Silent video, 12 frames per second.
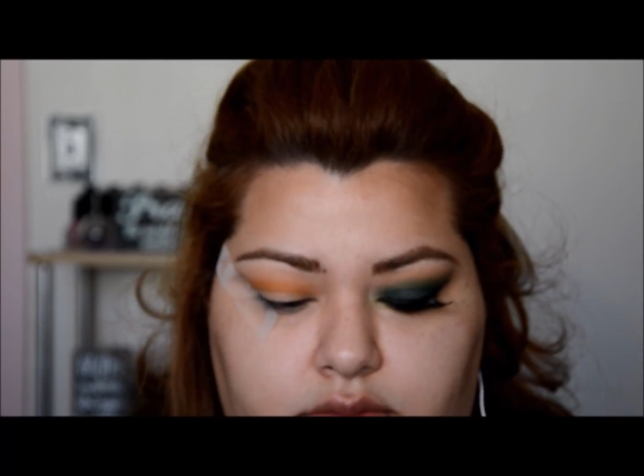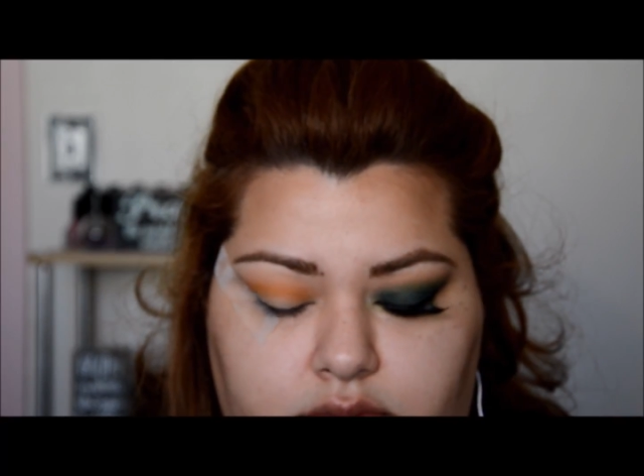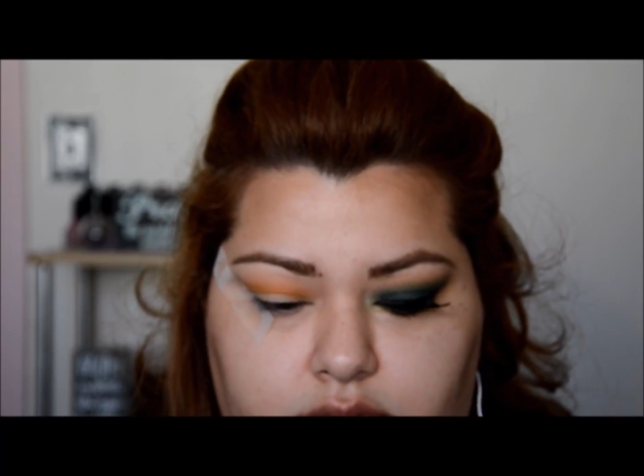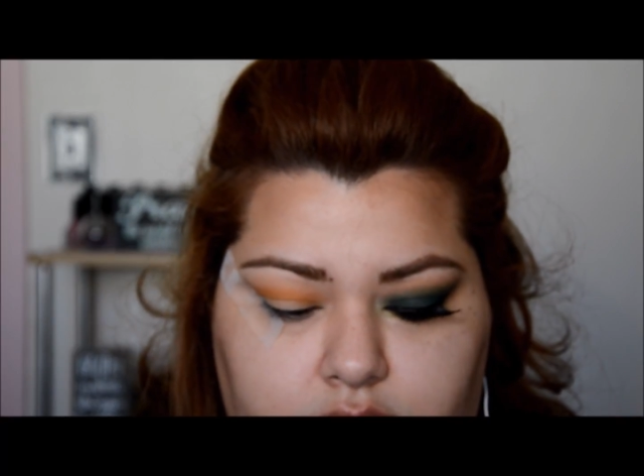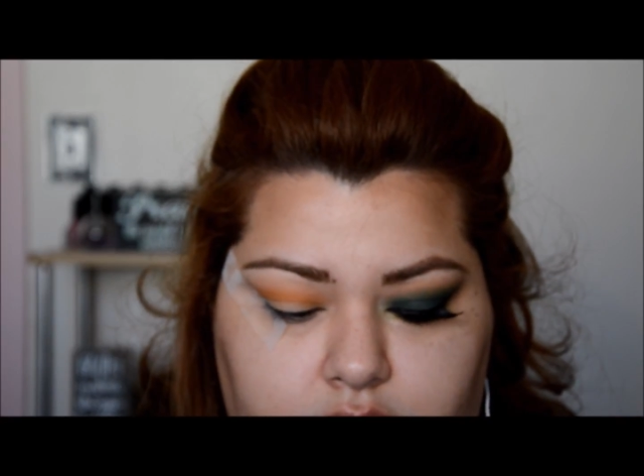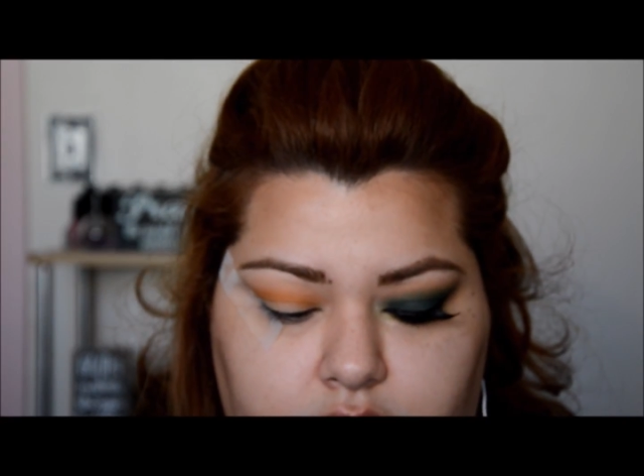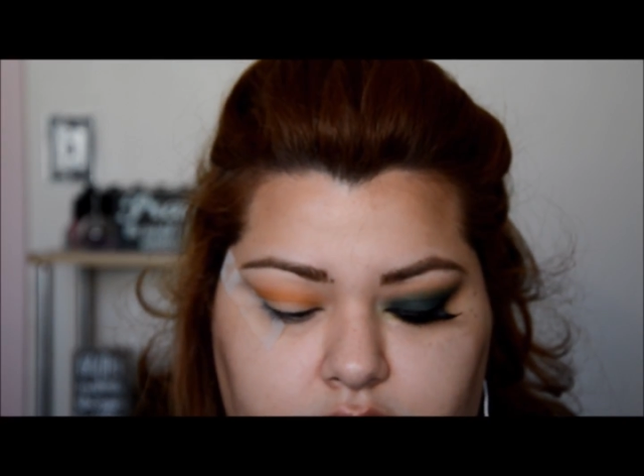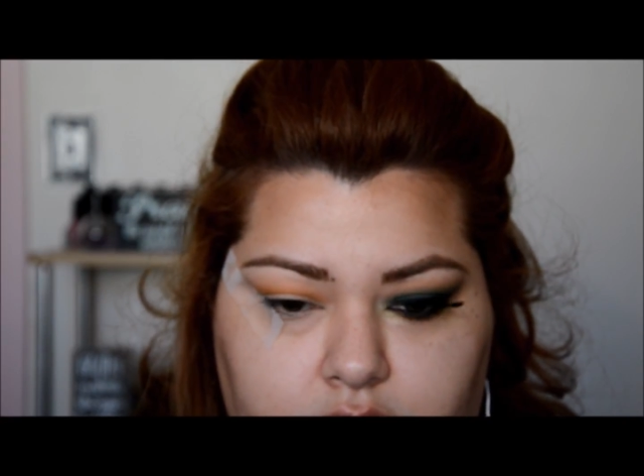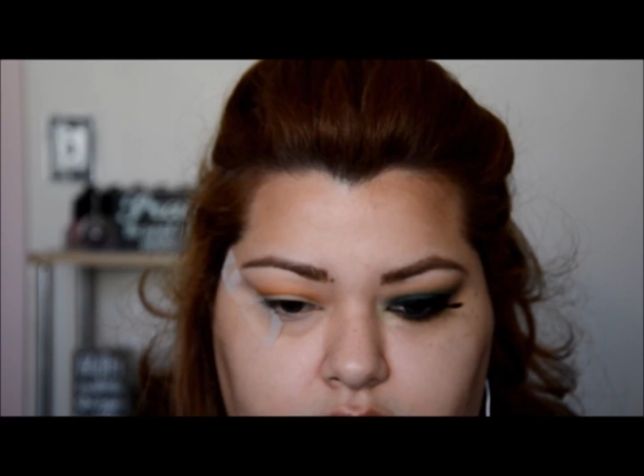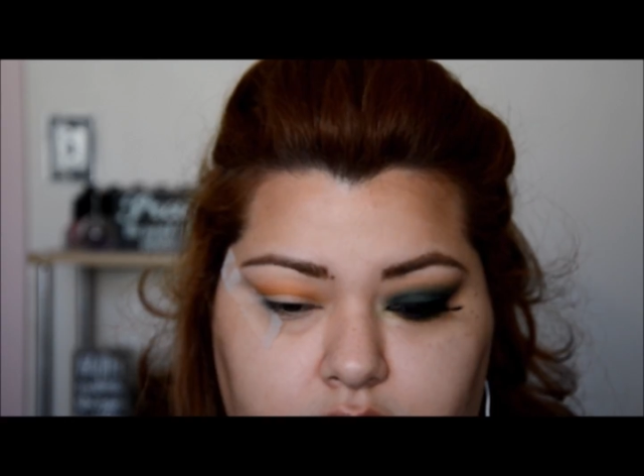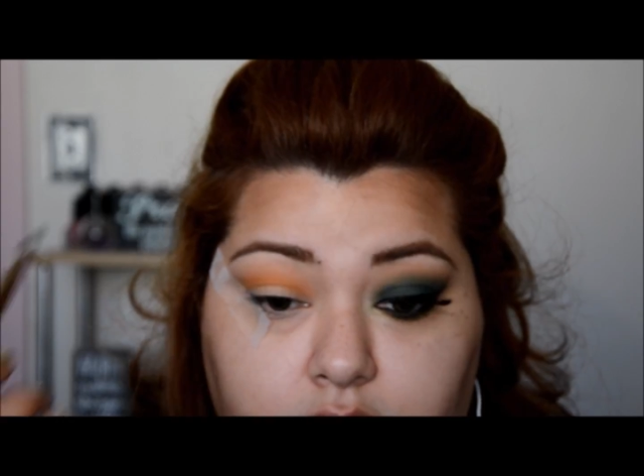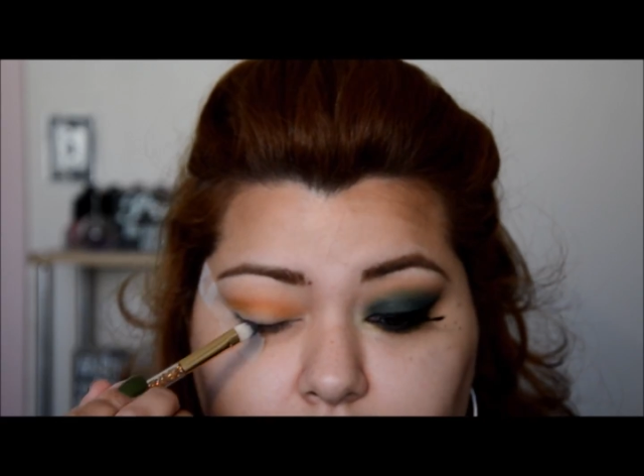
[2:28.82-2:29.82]
And now
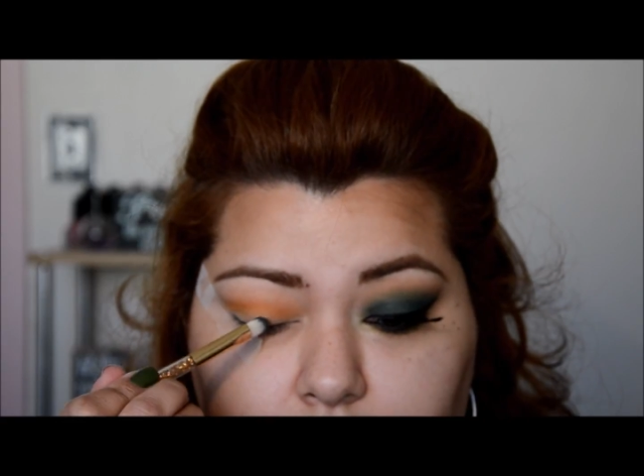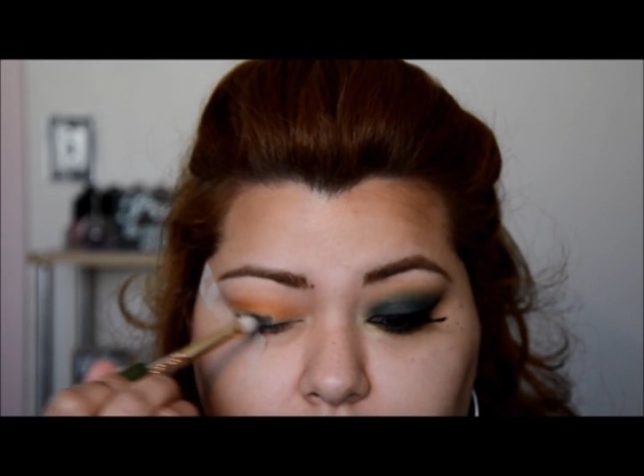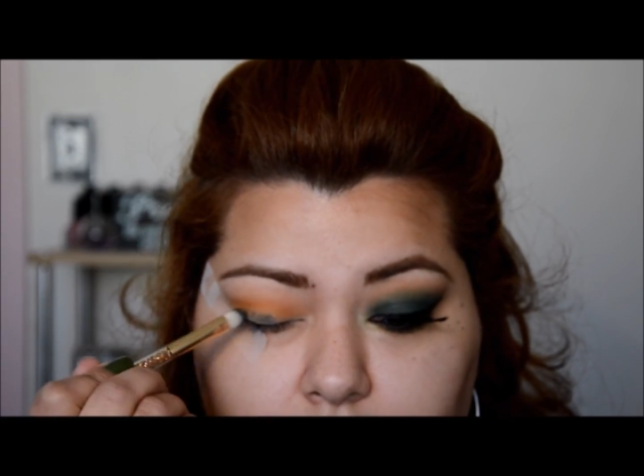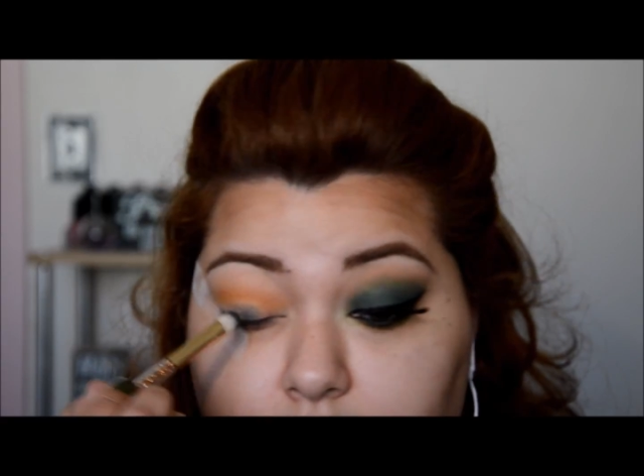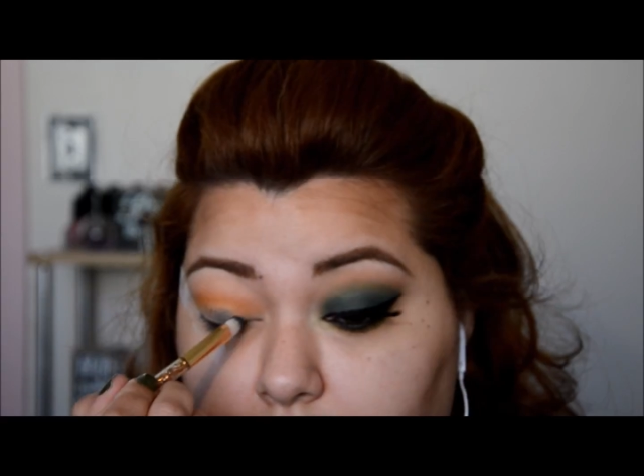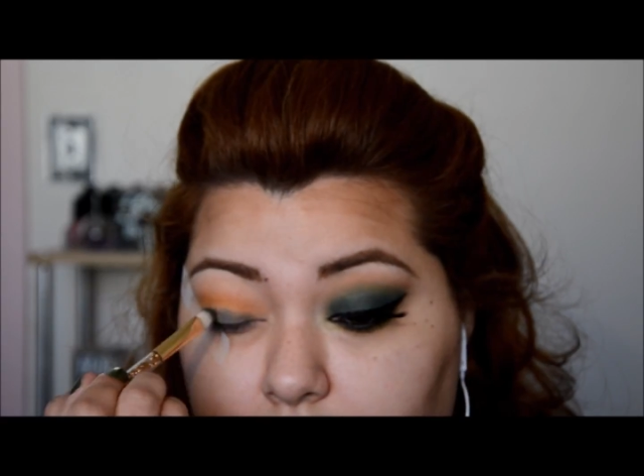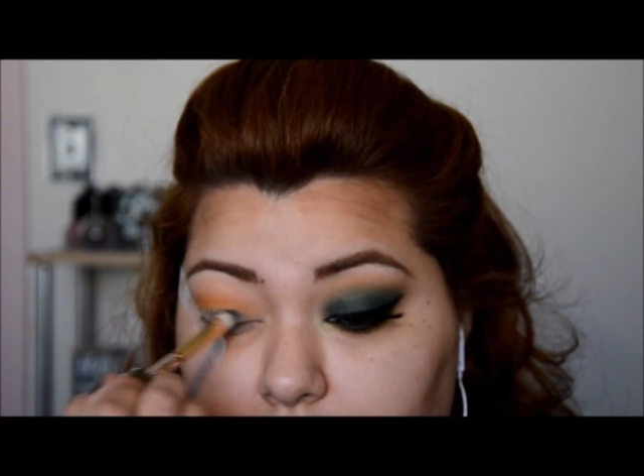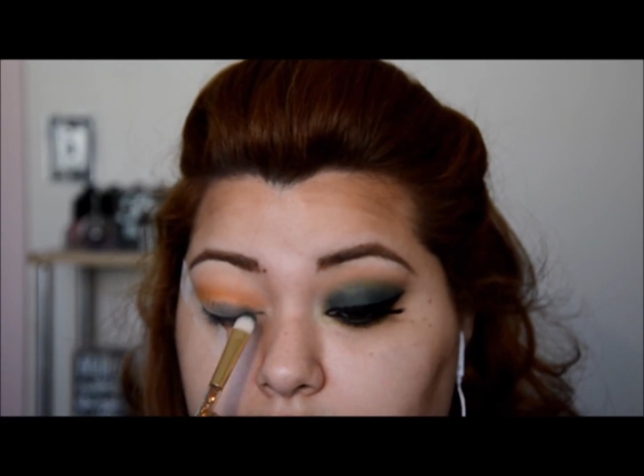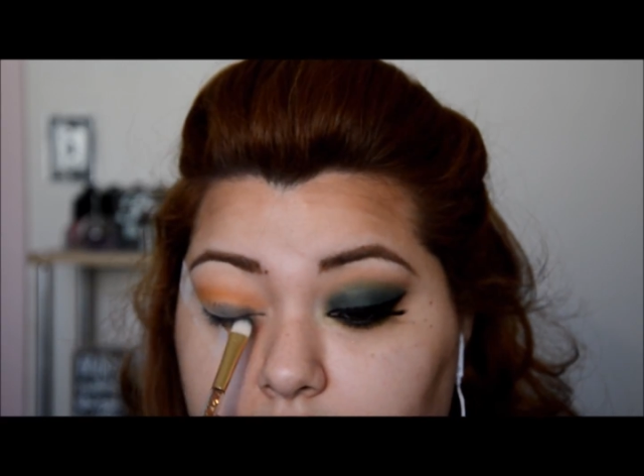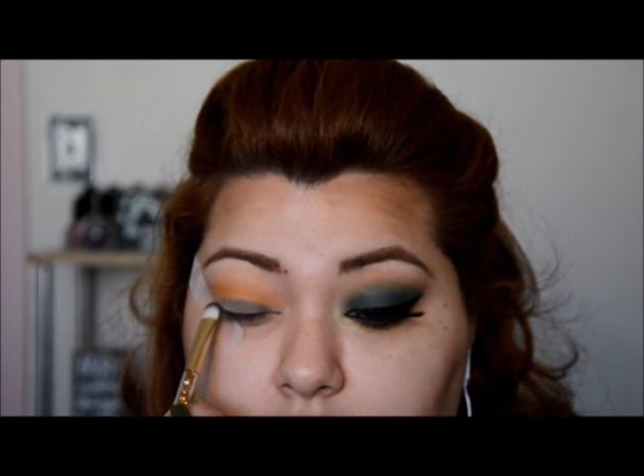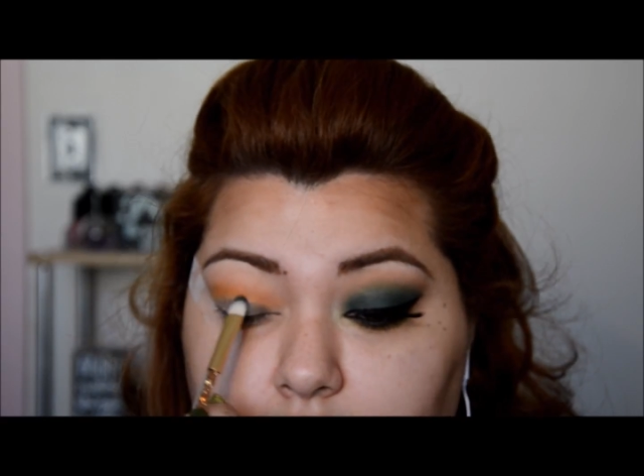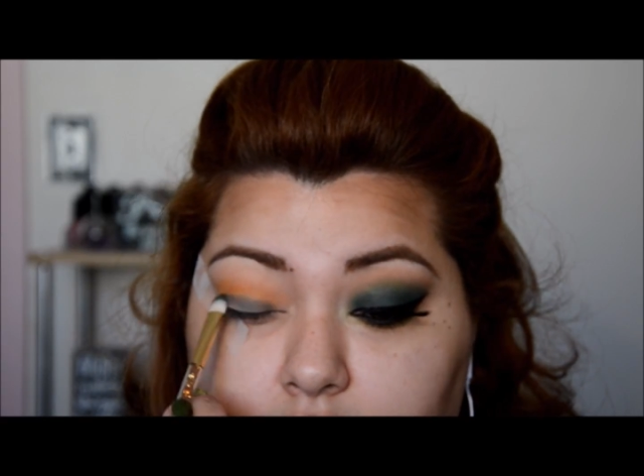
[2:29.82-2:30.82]
I'm just going to go
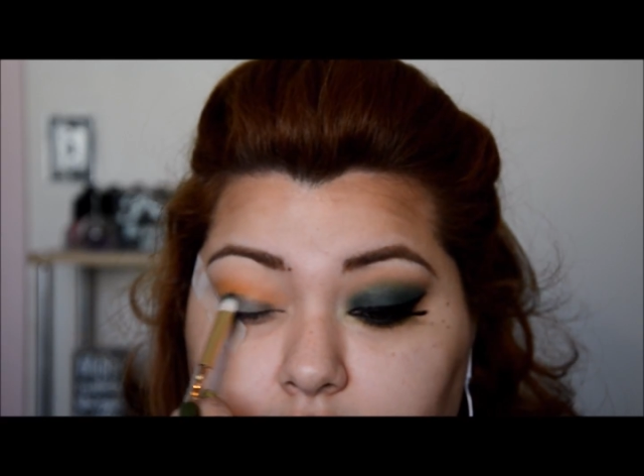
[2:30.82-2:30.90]
in with